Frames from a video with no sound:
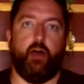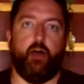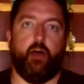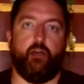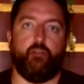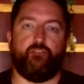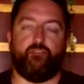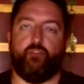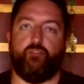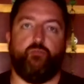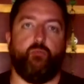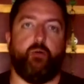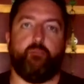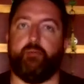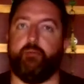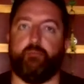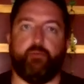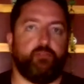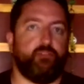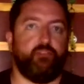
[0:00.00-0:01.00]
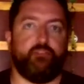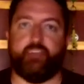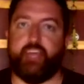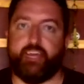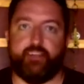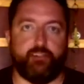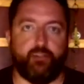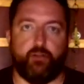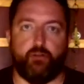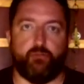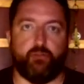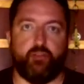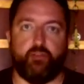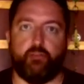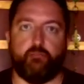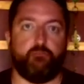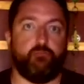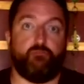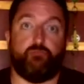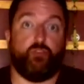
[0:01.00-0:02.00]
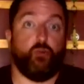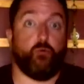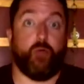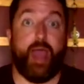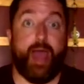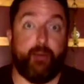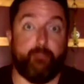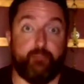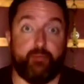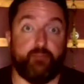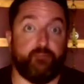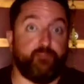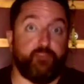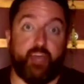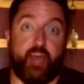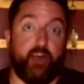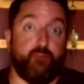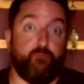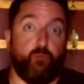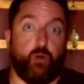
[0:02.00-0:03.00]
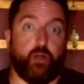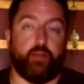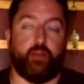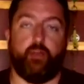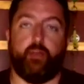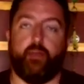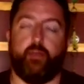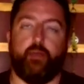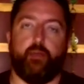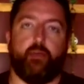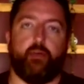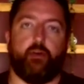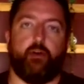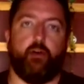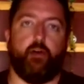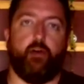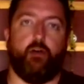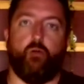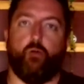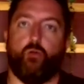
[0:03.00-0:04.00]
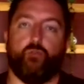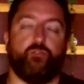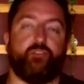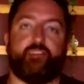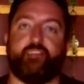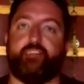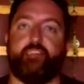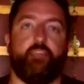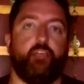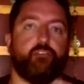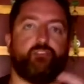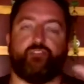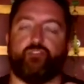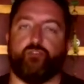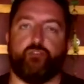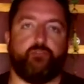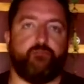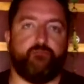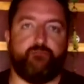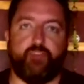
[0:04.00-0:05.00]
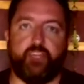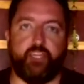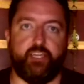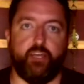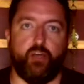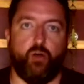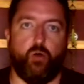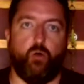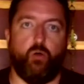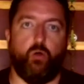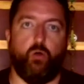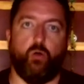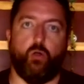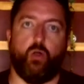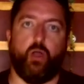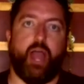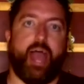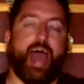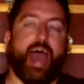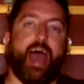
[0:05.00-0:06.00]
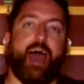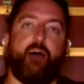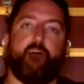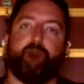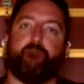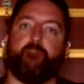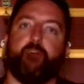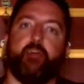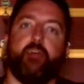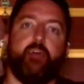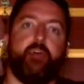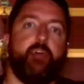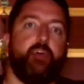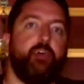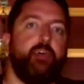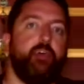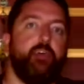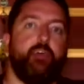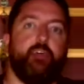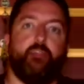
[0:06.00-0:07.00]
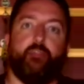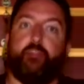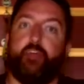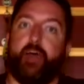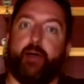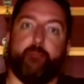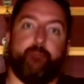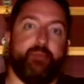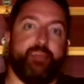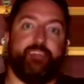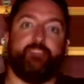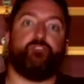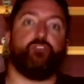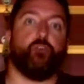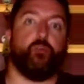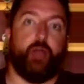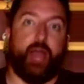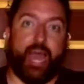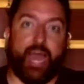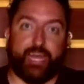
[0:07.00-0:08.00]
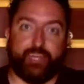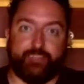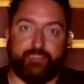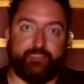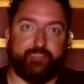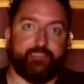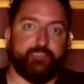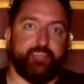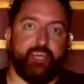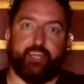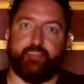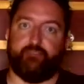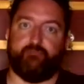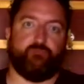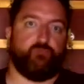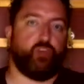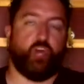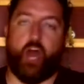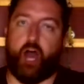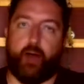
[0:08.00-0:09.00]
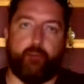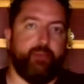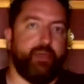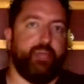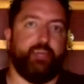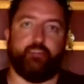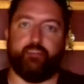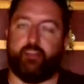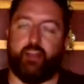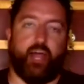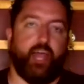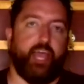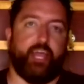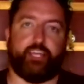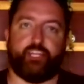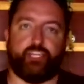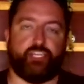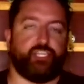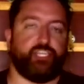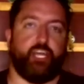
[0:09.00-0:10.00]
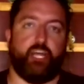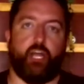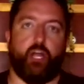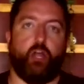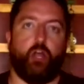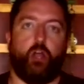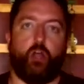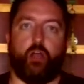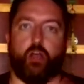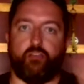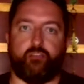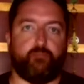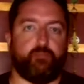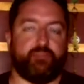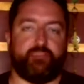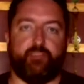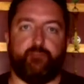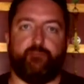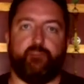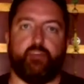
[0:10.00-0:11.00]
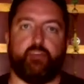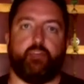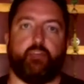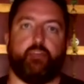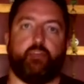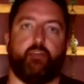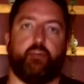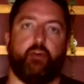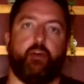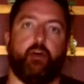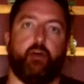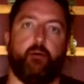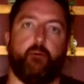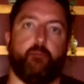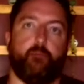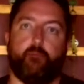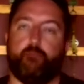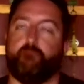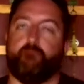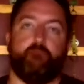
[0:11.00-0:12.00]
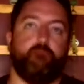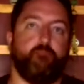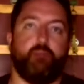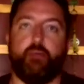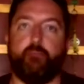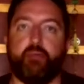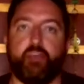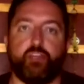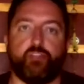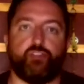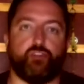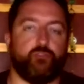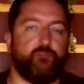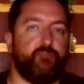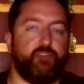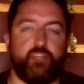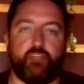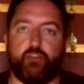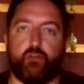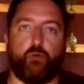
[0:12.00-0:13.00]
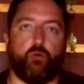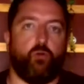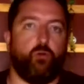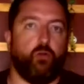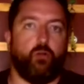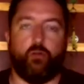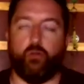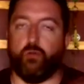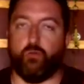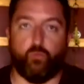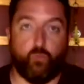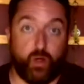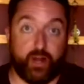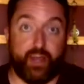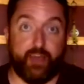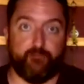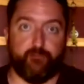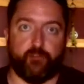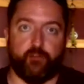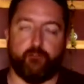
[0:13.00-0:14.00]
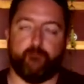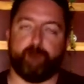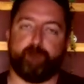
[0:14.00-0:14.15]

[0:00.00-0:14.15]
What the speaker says: So you want people to download your app if you have one, or see a certain video, or have them interact and comment, like, share a specific image or video or whatever.